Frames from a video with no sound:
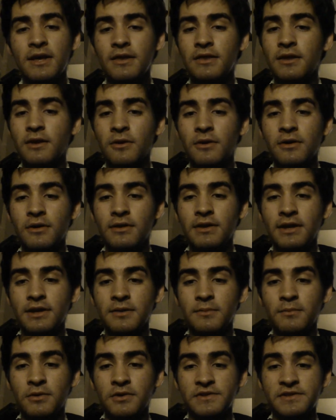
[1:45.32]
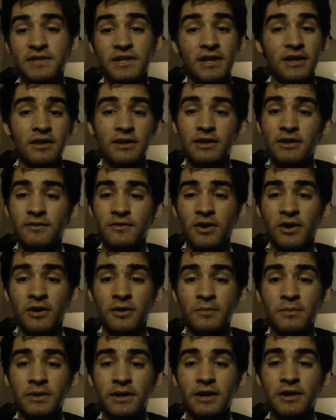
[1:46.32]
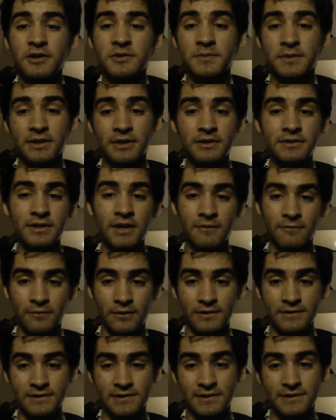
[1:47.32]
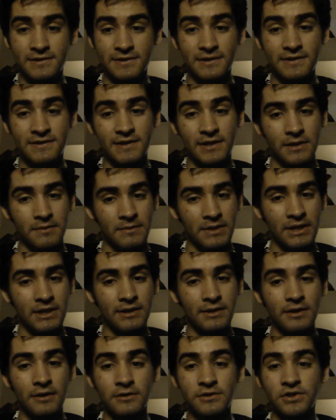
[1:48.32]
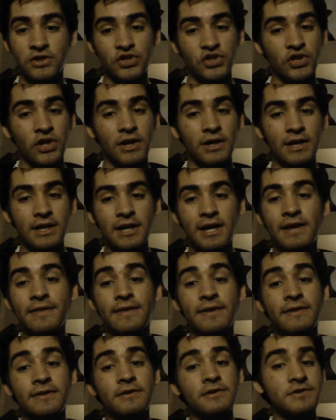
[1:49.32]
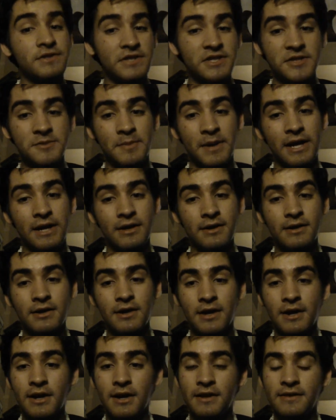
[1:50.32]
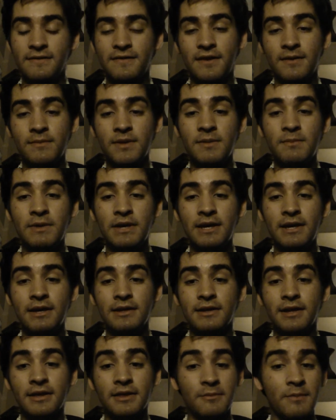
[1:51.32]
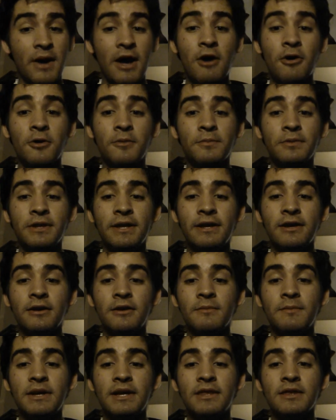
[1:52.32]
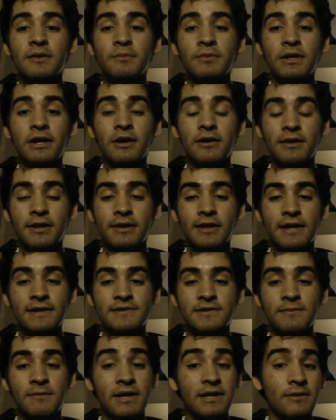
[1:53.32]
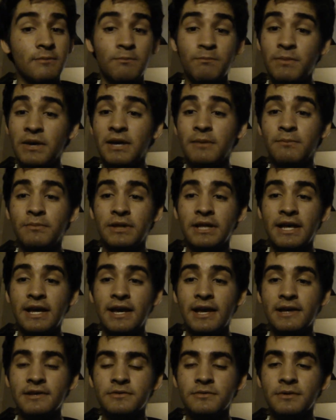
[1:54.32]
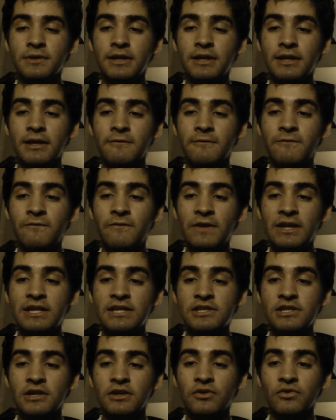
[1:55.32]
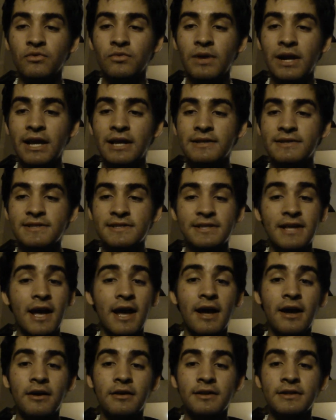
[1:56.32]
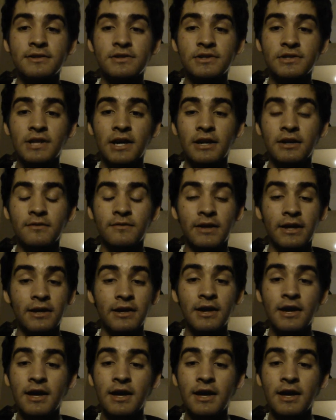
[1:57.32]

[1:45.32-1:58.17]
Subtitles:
theory on the personality of card players. But there's for instance the Timmy, there's the Johnny, and then there's the Spike. Timmy being the power player, being the player that likes to make the big plays, really finish in grand style, and just kind of